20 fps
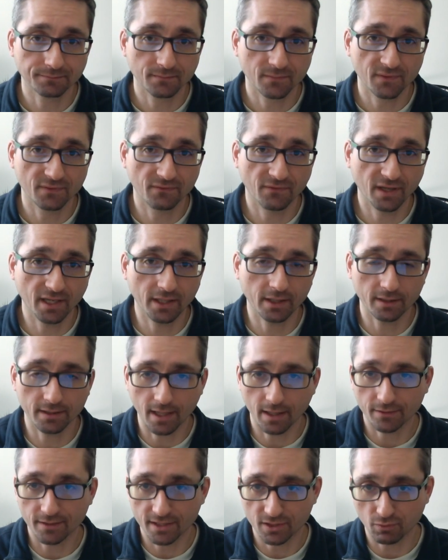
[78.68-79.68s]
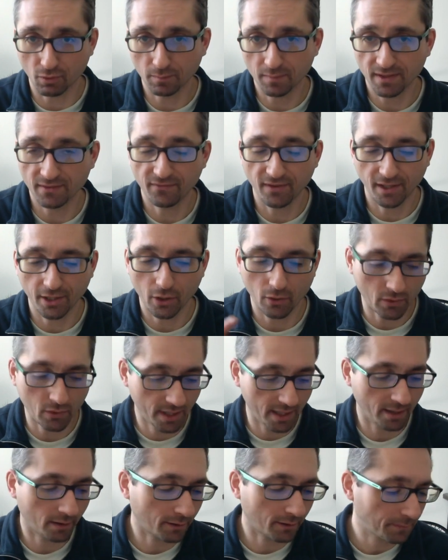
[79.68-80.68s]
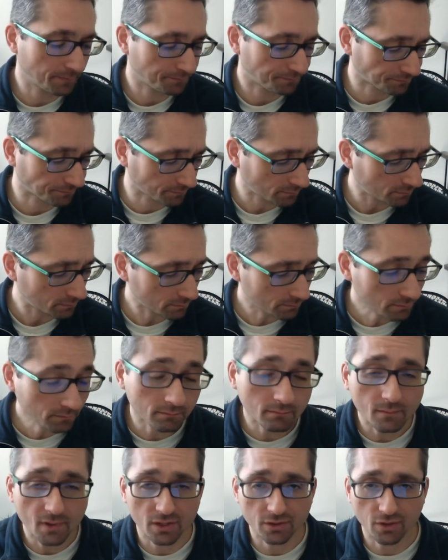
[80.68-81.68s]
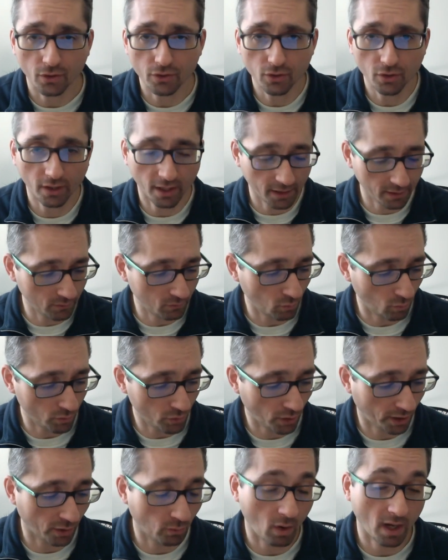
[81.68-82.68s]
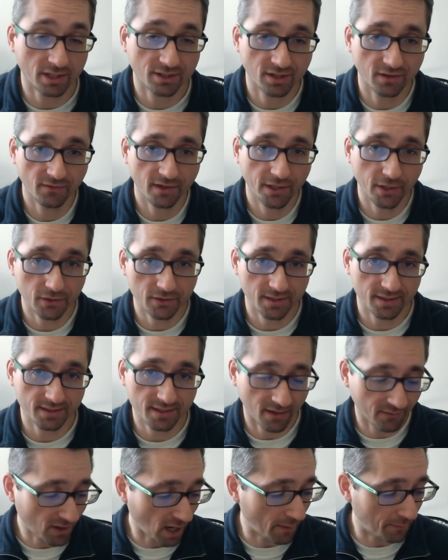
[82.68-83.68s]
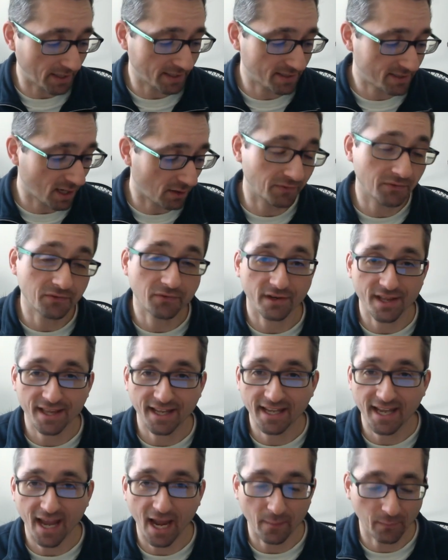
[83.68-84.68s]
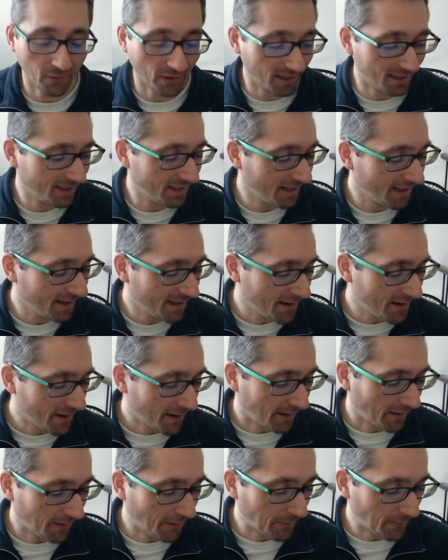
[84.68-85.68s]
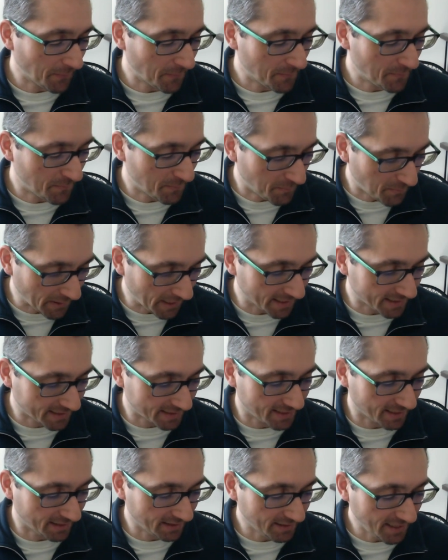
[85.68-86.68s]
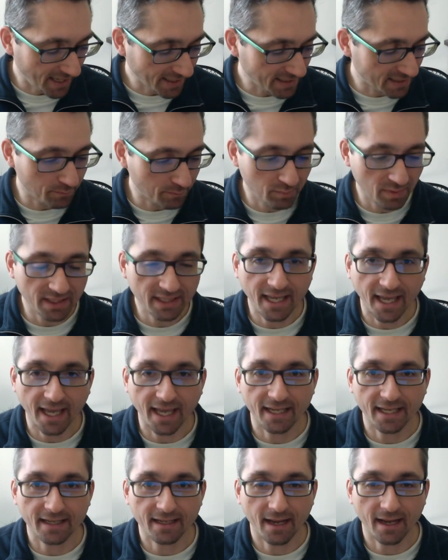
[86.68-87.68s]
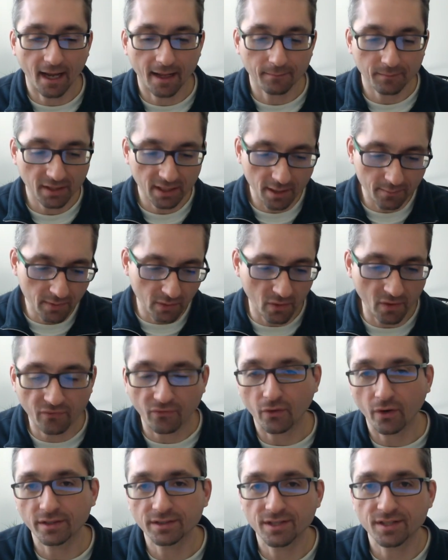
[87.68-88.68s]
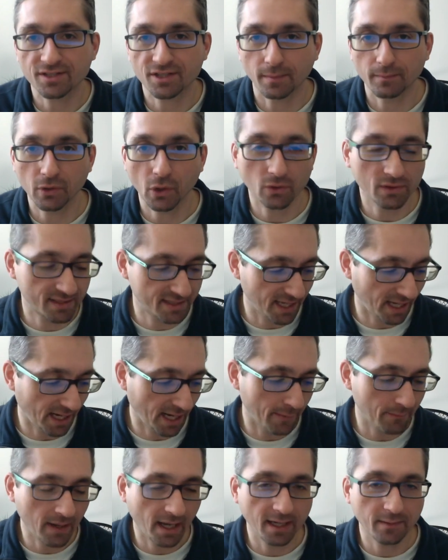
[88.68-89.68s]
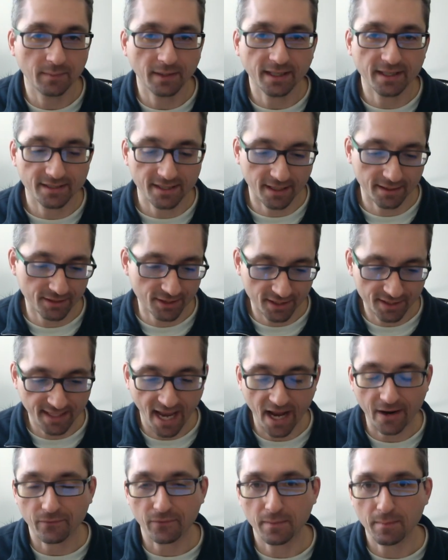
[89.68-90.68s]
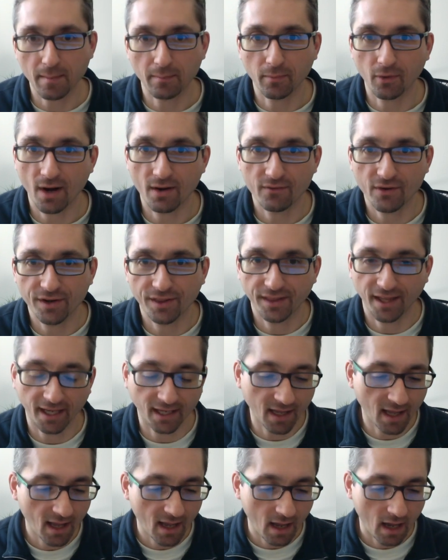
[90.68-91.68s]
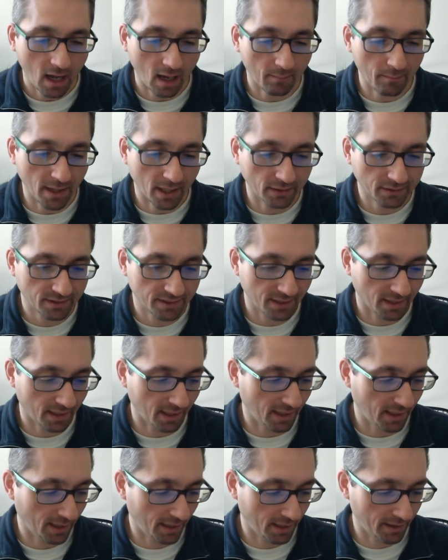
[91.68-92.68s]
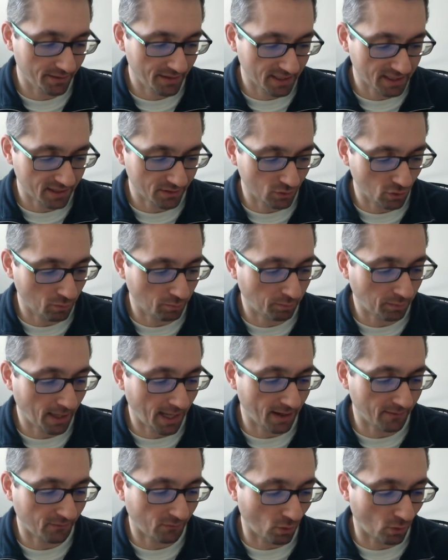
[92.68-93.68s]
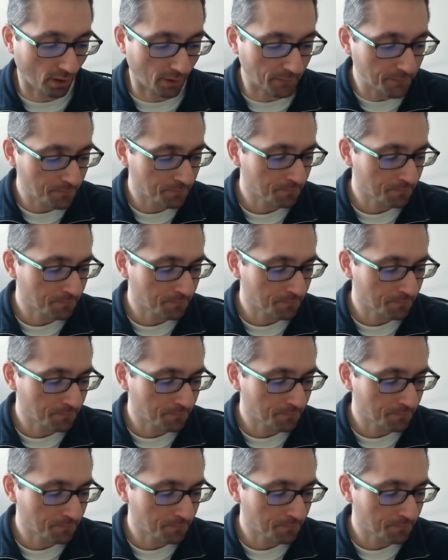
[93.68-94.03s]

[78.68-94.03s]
video. Now this will be video here, so you can watch the video since I've got myself in front of the camera. But let's begin. I'm going to be referring to some notes that I made because I just can't remember everything about this new platform.